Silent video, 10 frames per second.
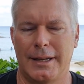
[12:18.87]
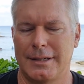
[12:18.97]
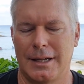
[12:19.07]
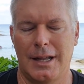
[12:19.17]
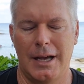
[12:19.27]

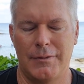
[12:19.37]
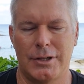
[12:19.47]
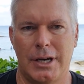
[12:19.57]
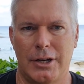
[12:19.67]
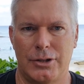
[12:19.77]
Like I said, life
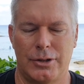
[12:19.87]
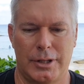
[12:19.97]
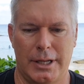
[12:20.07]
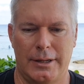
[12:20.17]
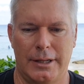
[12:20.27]
is not a sure
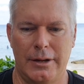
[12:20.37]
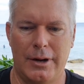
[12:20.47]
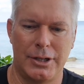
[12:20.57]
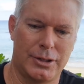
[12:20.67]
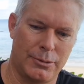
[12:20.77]
thing. You
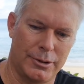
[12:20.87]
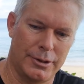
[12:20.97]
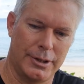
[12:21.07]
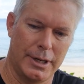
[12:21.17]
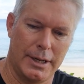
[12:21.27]
know, I just ordered,